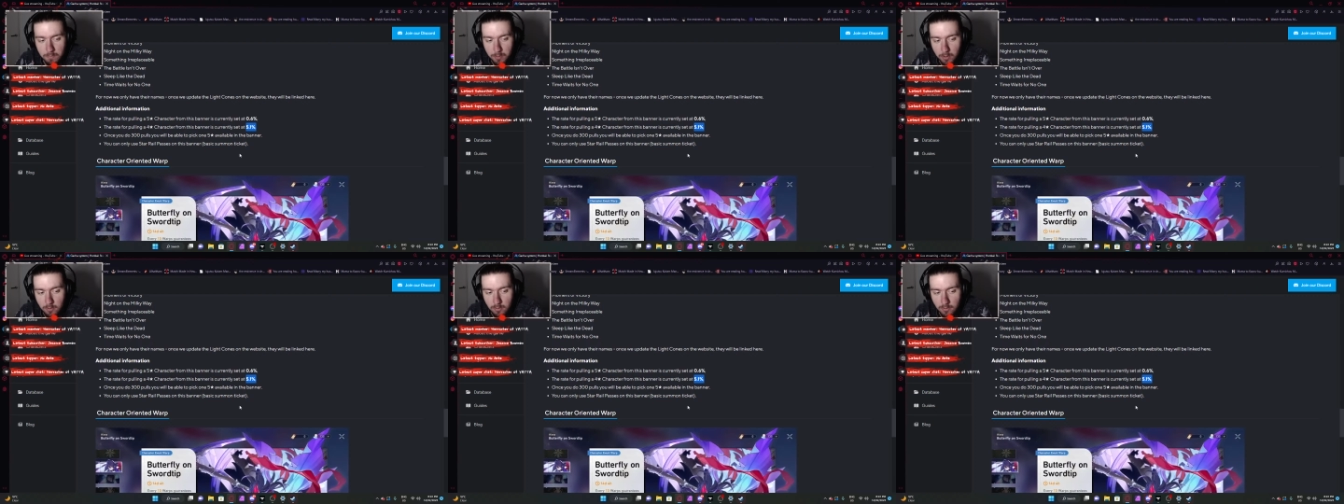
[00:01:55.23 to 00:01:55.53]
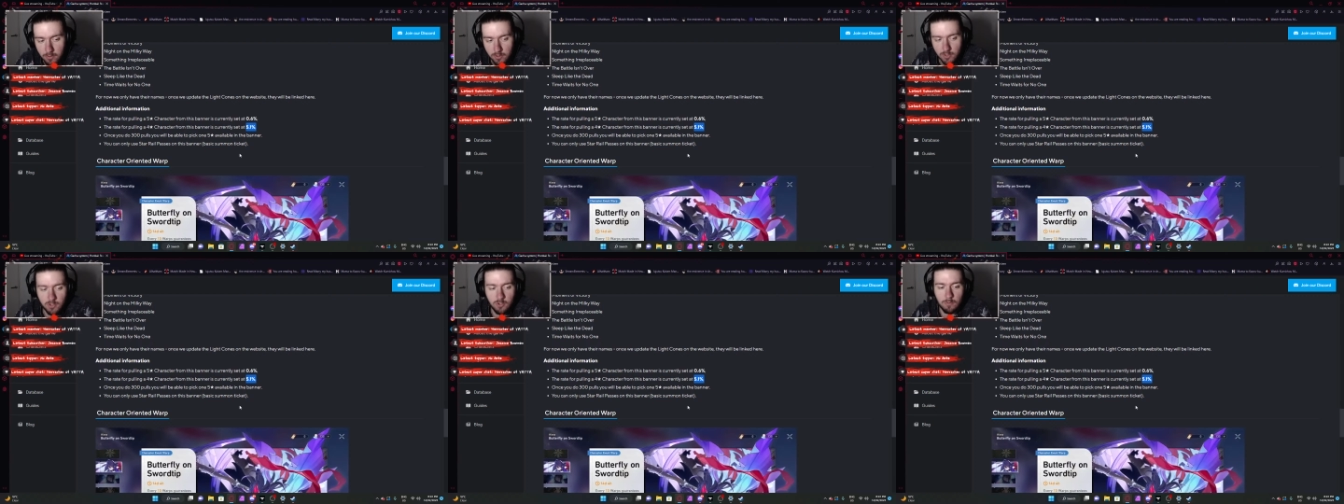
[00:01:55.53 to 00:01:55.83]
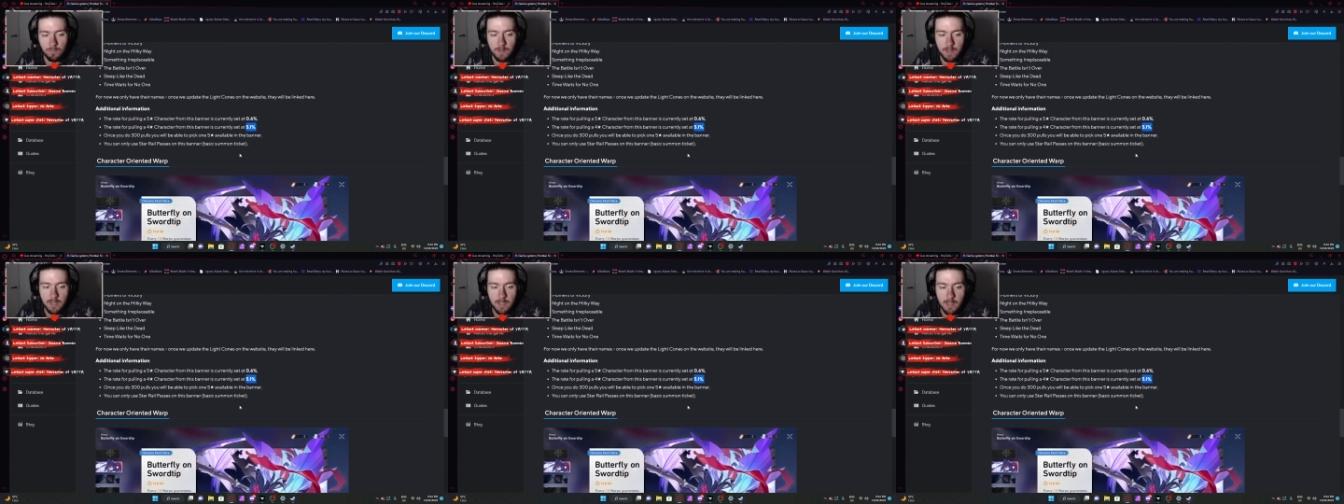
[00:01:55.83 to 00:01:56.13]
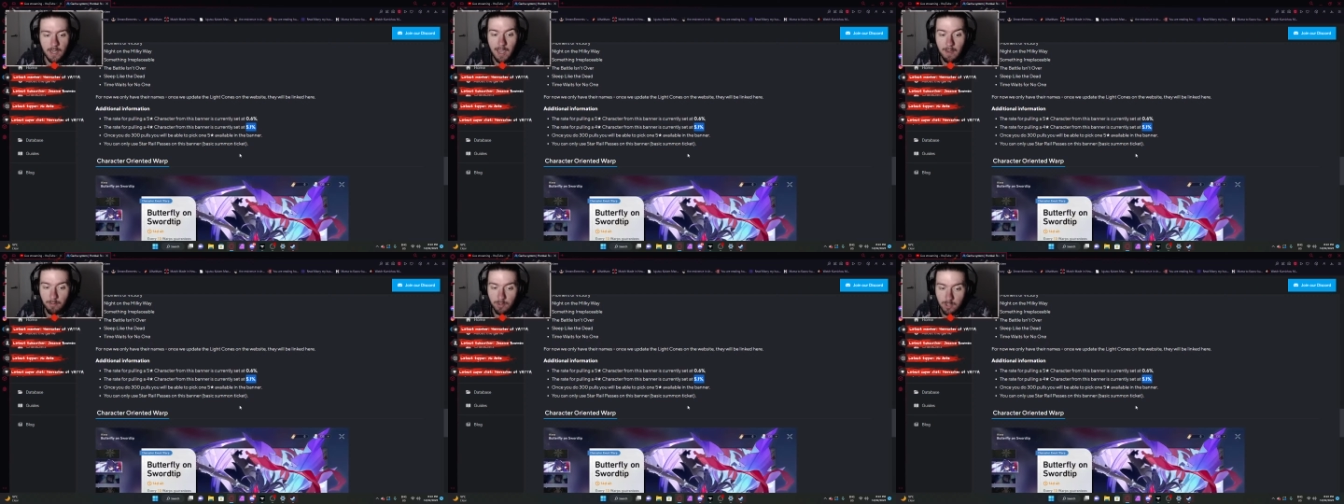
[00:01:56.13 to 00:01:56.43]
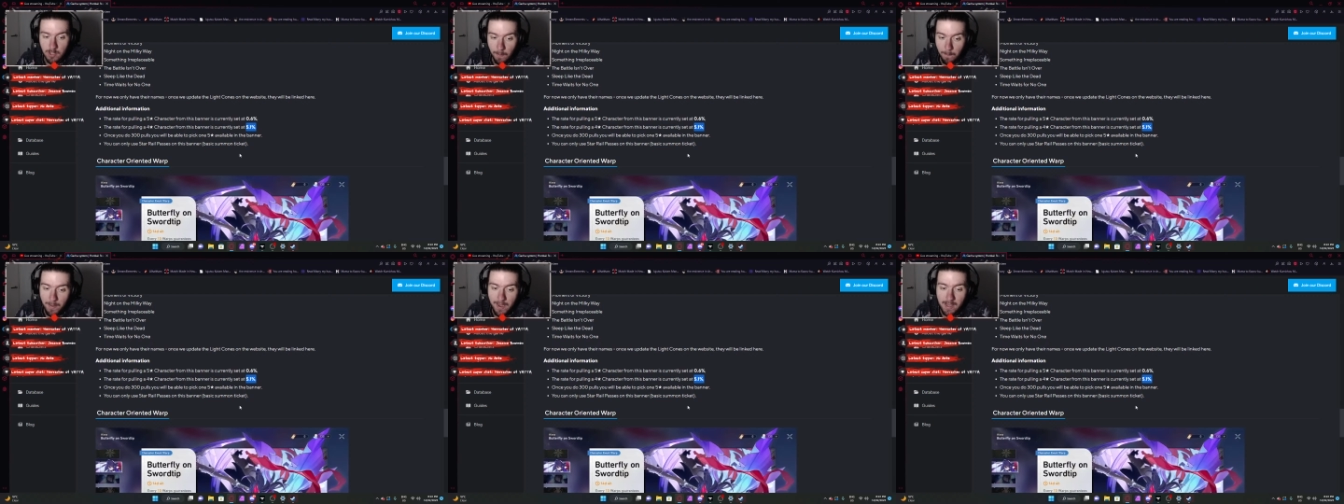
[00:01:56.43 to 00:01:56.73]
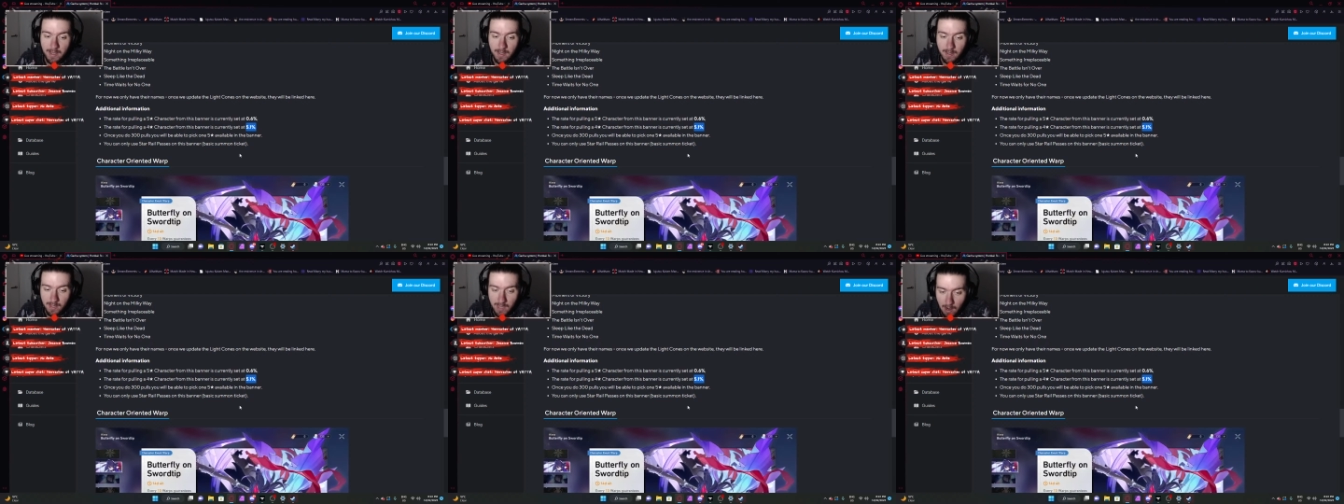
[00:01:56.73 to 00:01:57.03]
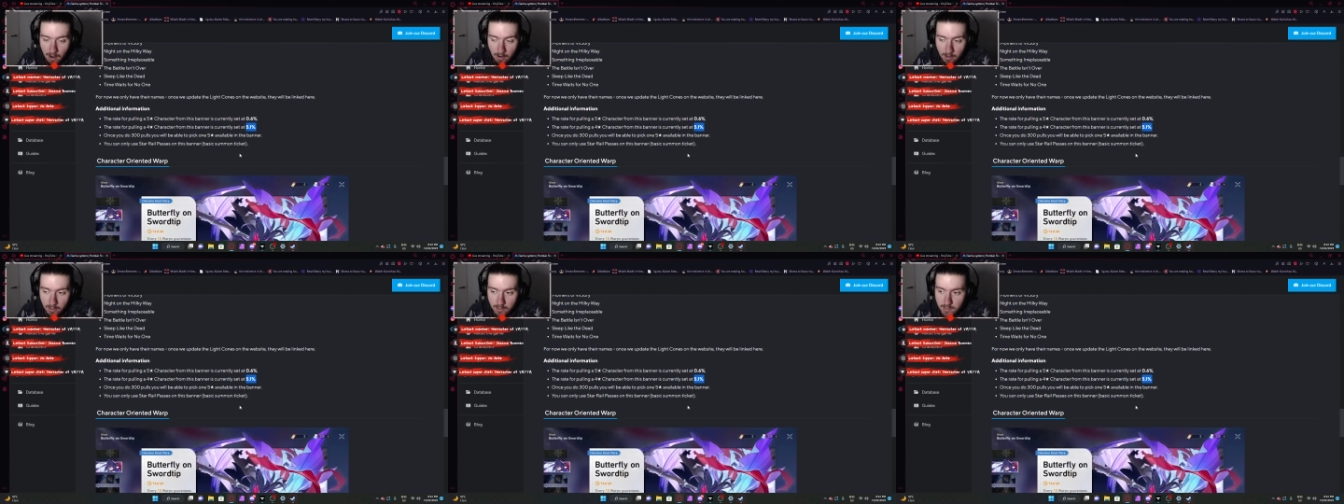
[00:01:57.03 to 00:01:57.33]
pulls you'll be able to pick a
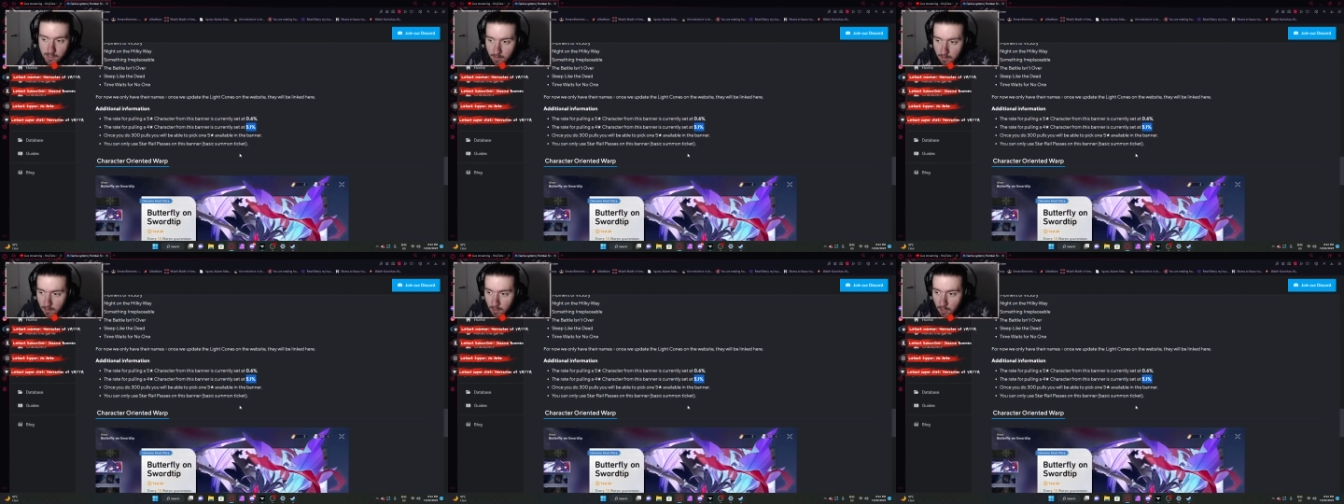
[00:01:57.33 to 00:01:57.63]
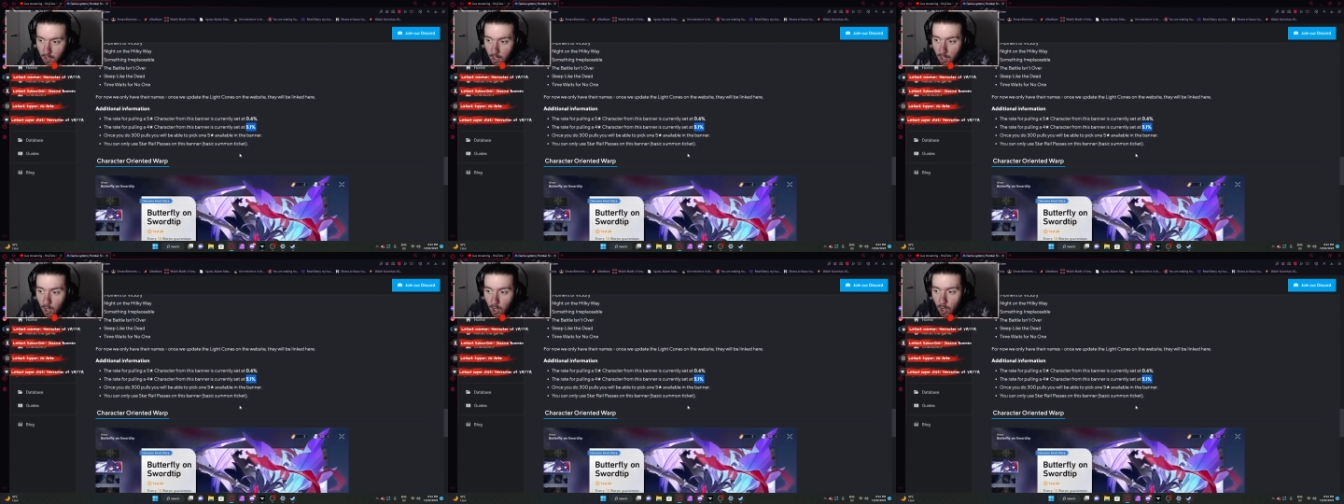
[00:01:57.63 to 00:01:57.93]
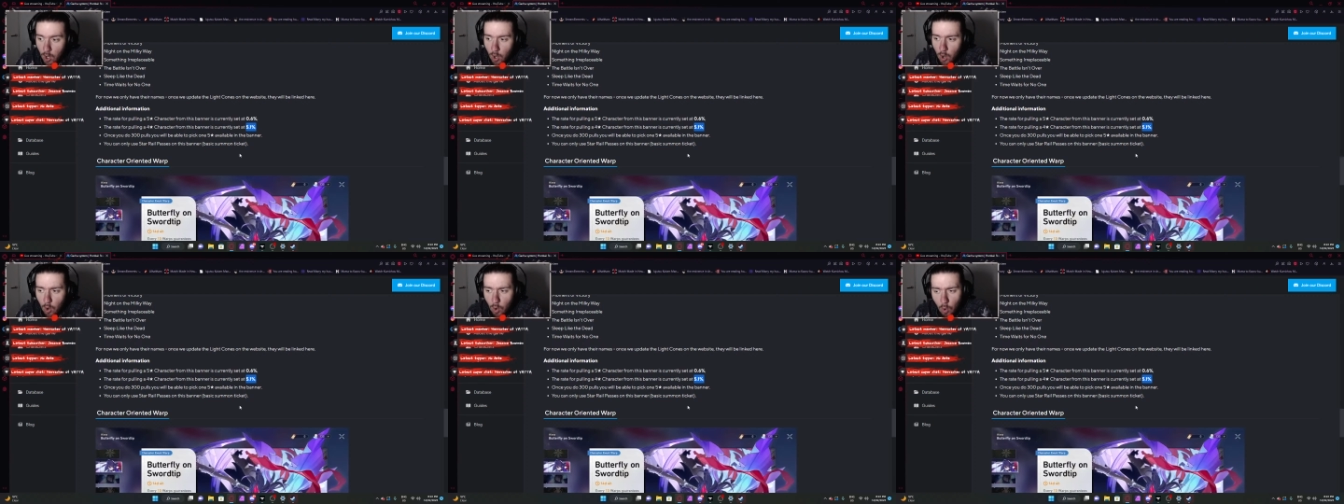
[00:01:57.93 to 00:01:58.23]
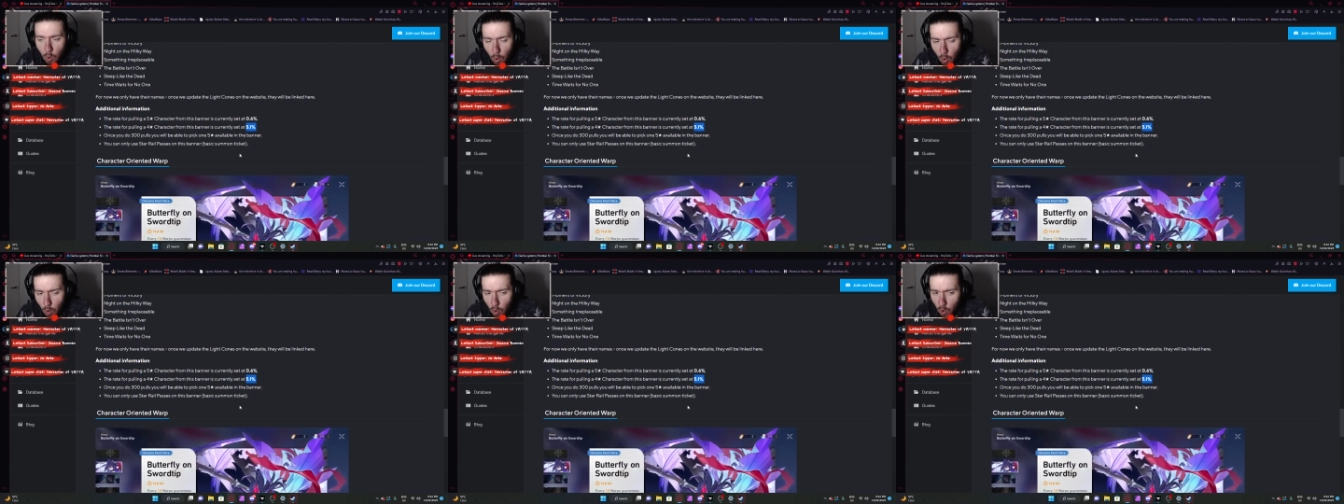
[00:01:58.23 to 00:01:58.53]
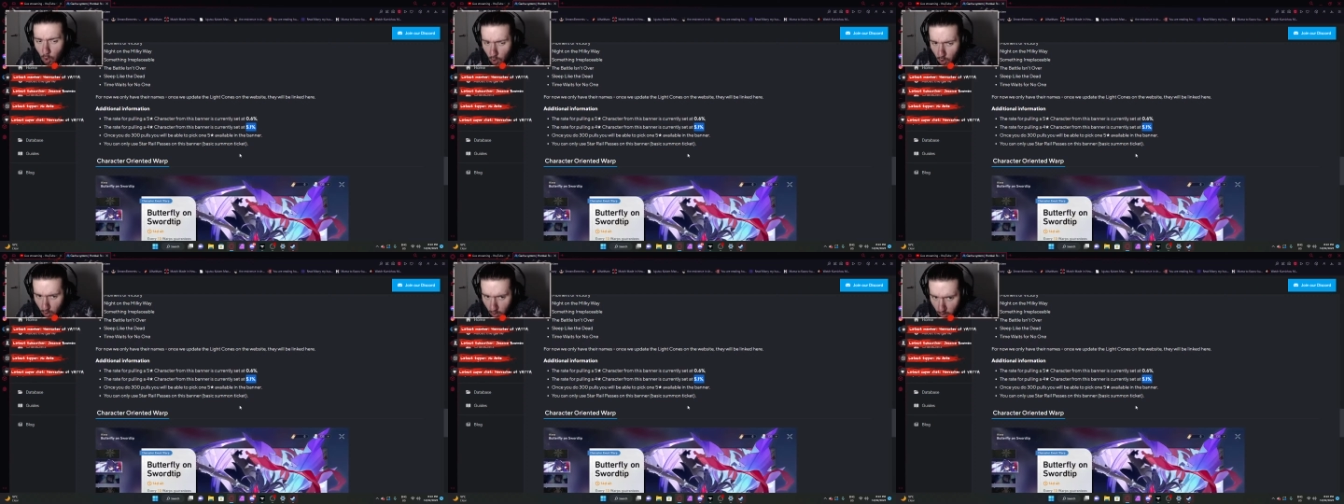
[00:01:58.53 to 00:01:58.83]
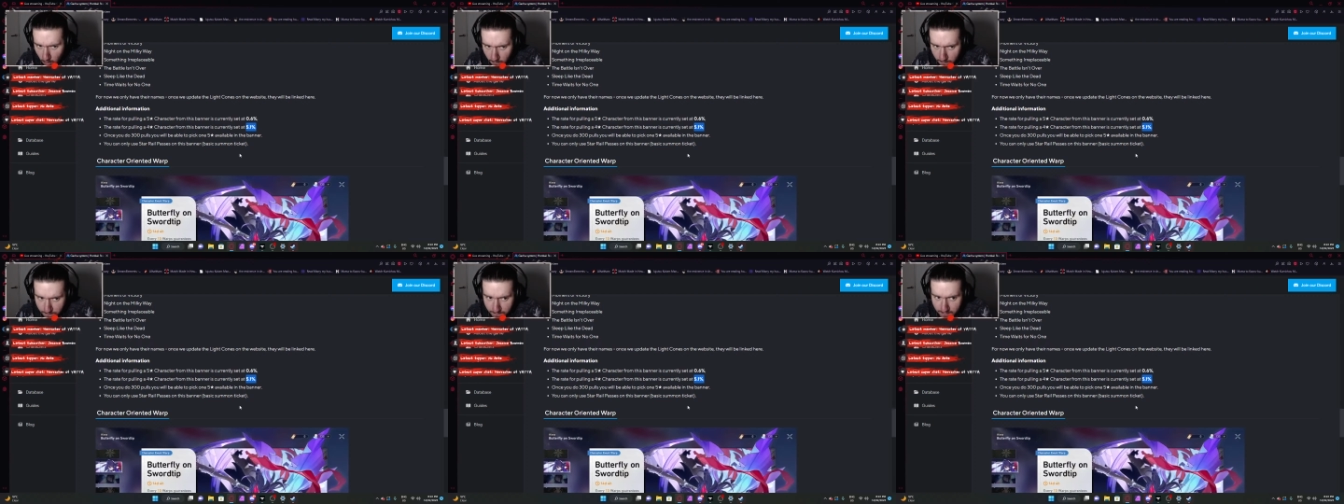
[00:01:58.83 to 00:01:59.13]
character or